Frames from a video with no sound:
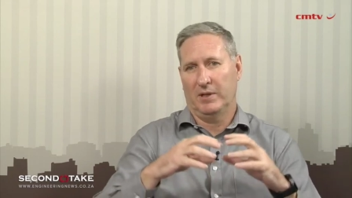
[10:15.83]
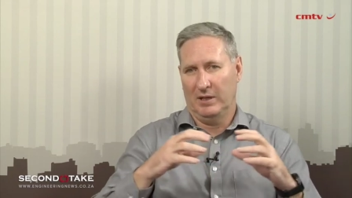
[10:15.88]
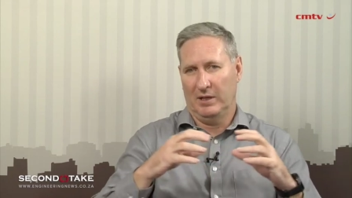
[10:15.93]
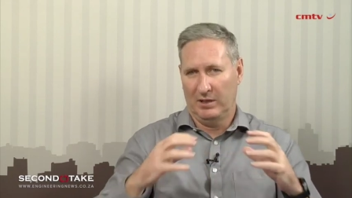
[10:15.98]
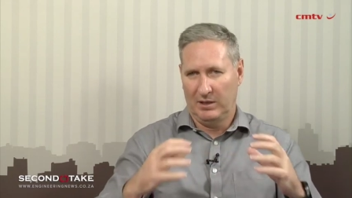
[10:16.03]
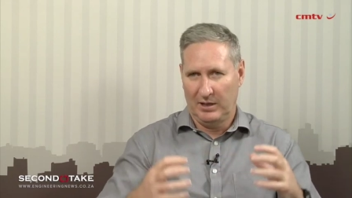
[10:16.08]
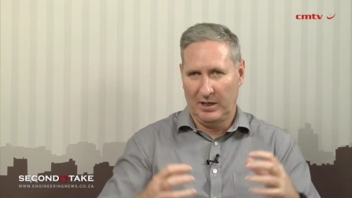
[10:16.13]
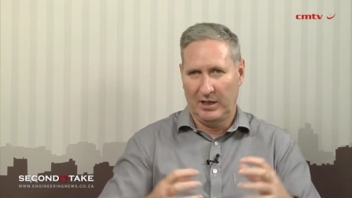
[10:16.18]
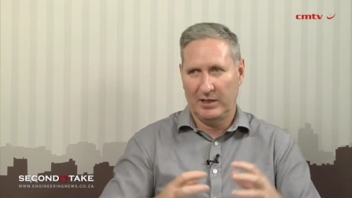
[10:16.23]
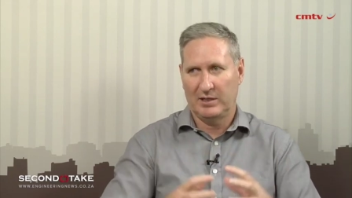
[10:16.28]

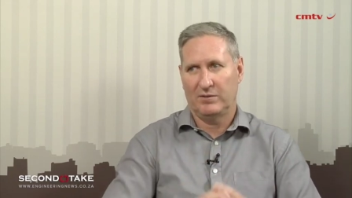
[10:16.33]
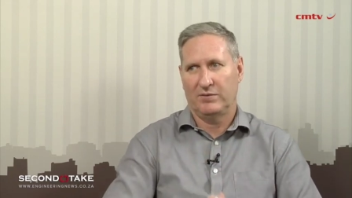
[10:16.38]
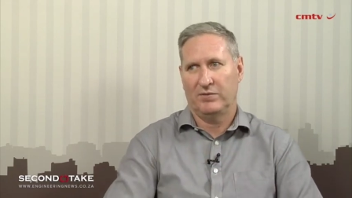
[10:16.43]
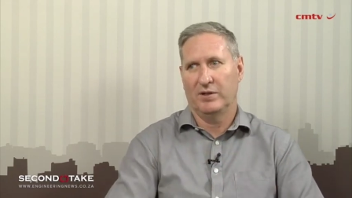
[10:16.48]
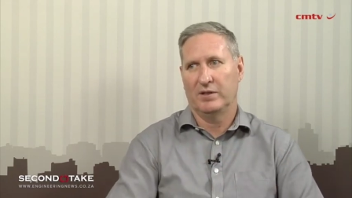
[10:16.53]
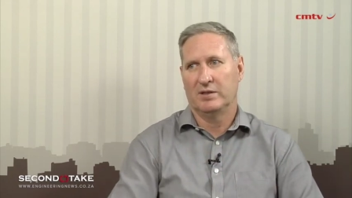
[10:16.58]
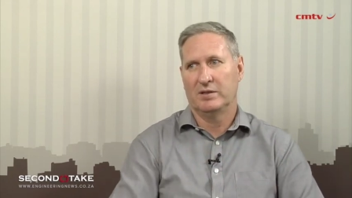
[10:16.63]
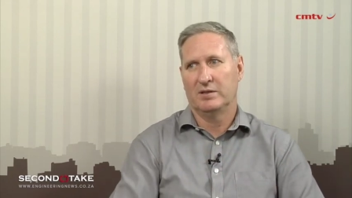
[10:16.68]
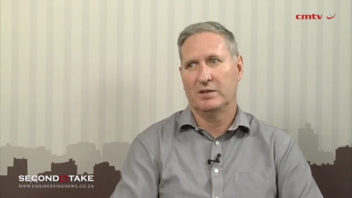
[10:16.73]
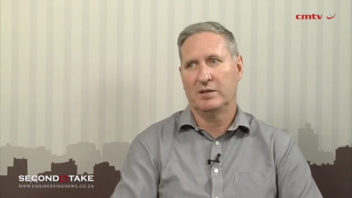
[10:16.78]
it does
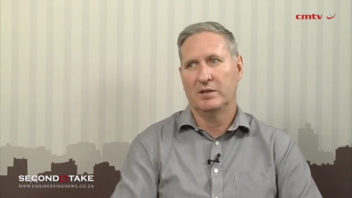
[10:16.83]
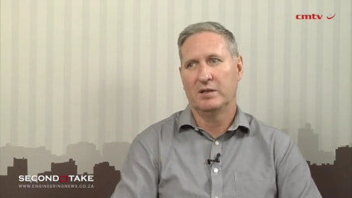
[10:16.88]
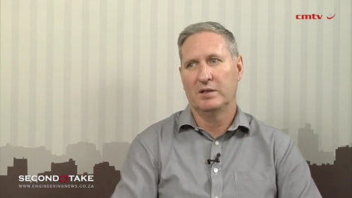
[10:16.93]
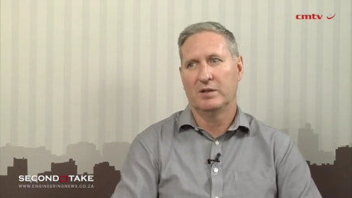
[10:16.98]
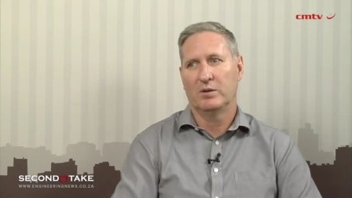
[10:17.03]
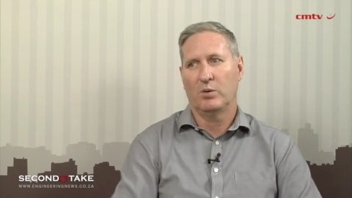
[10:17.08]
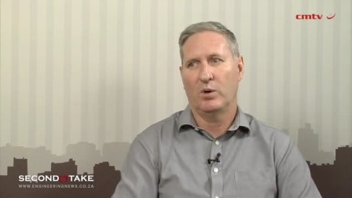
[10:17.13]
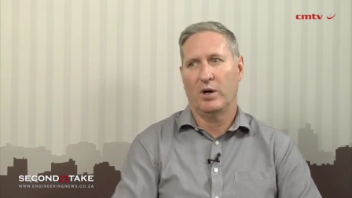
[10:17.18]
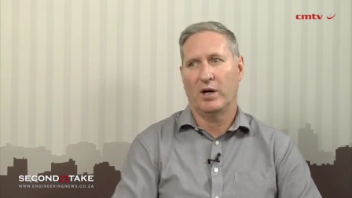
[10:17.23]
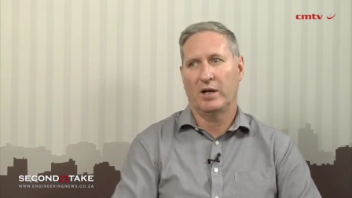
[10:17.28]
fit
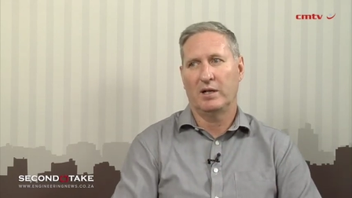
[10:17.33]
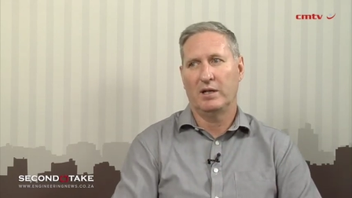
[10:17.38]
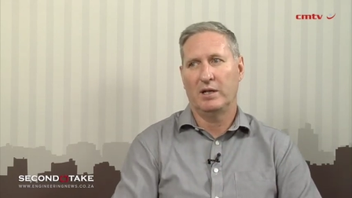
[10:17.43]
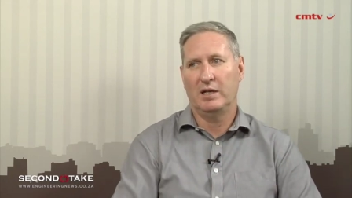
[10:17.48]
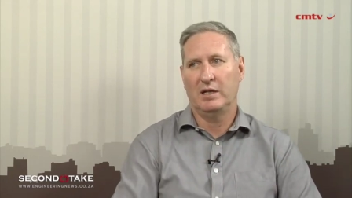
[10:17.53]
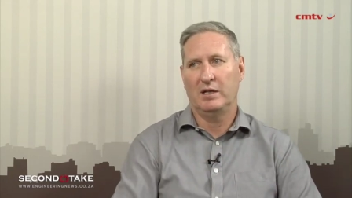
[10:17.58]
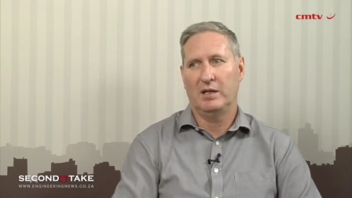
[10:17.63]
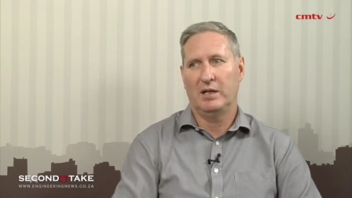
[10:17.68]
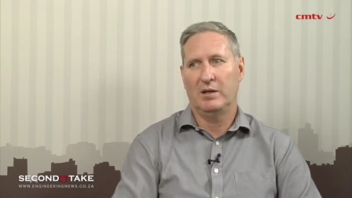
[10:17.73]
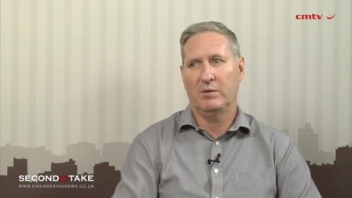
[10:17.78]
quite
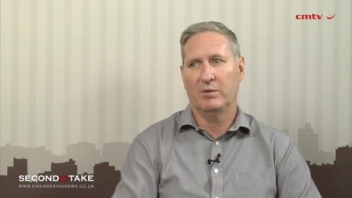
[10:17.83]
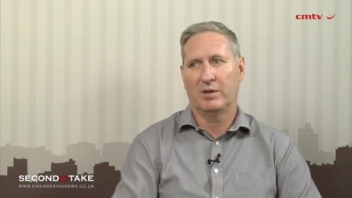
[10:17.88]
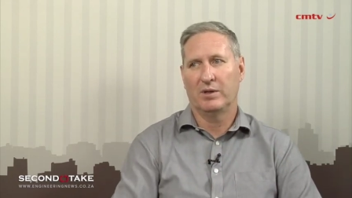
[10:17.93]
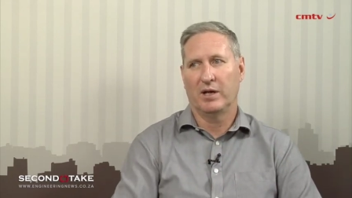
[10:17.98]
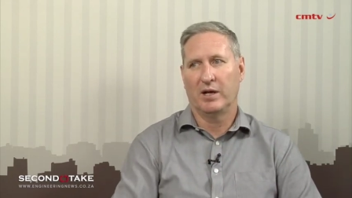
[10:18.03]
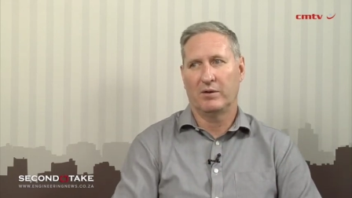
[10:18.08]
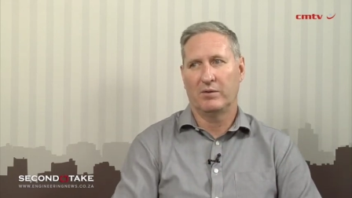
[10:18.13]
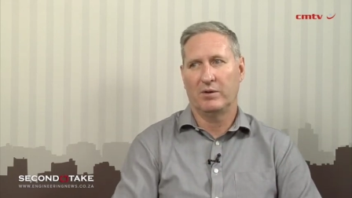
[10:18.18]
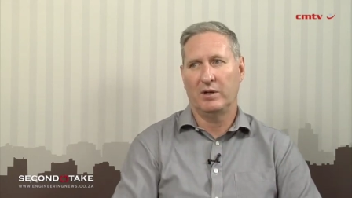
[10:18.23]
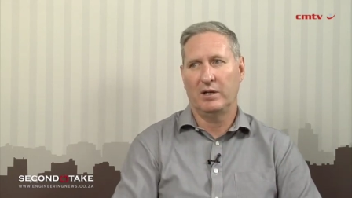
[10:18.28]
neatly with
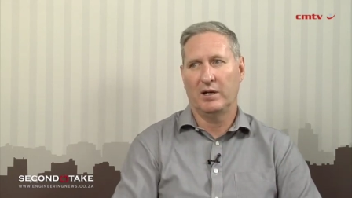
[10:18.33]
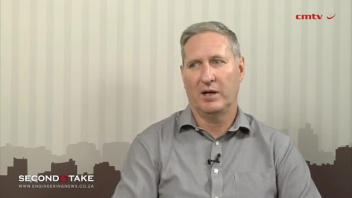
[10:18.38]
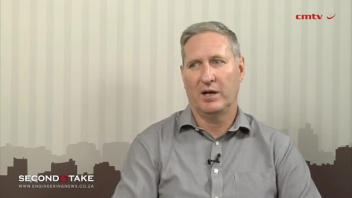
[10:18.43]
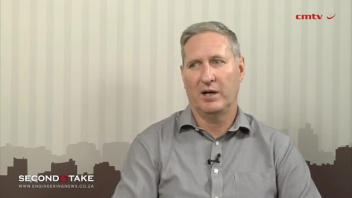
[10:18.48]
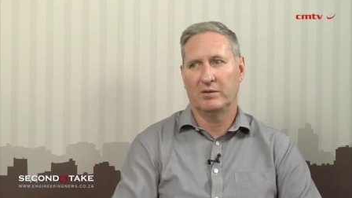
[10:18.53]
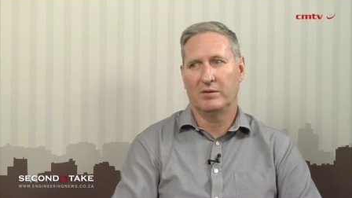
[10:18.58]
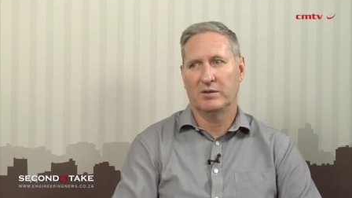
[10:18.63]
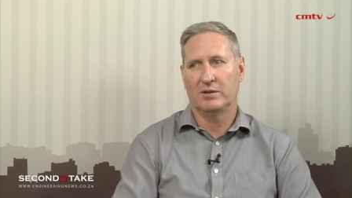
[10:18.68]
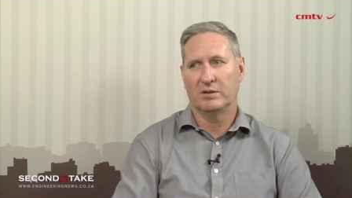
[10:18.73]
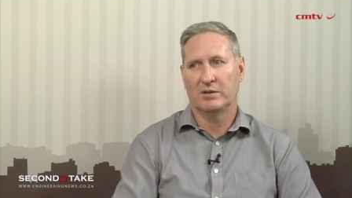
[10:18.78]
our green
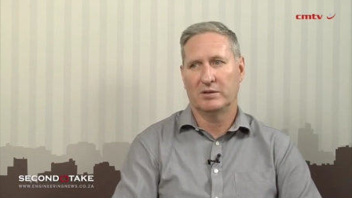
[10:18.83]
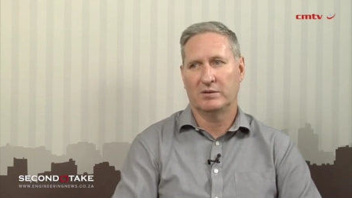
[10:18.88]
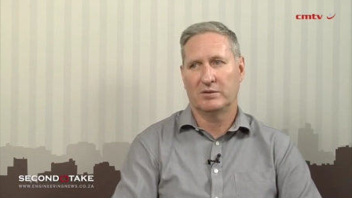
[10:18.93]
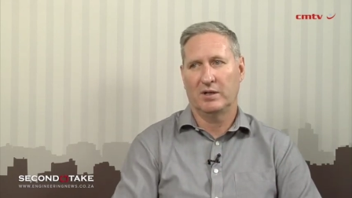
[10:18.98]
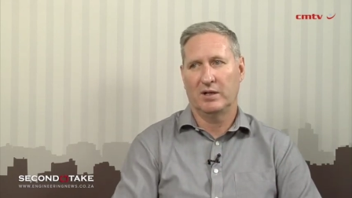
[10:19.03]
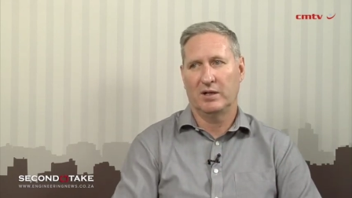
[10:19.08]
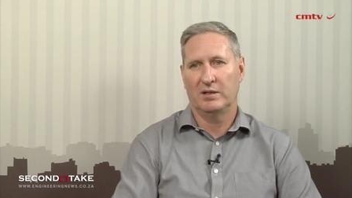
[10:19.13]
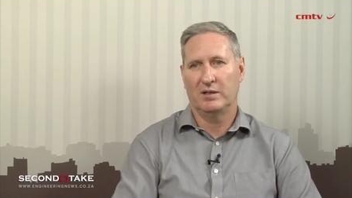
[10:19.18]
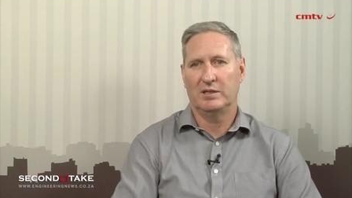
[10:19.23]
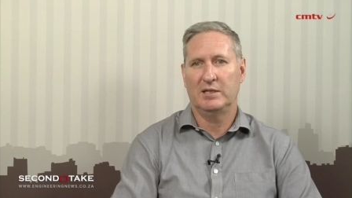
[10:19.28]
hydrogen
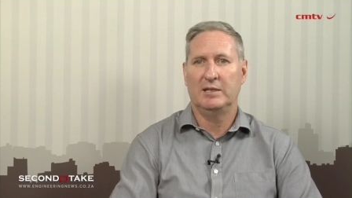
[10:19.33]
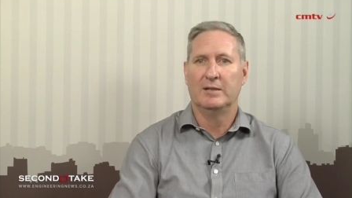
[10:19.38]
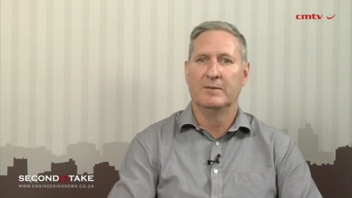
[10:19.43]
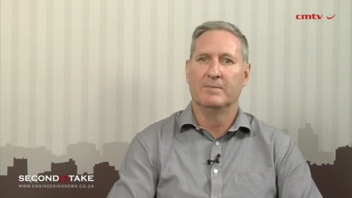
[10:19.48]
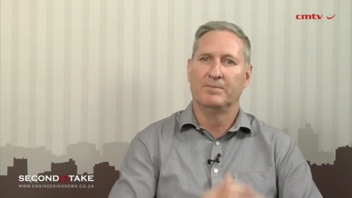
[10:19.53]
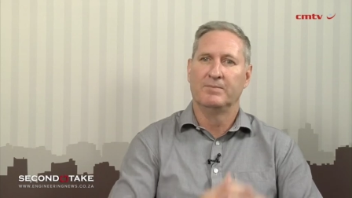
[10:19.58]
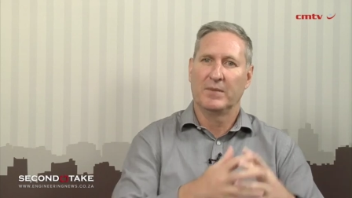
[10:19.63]
strategy,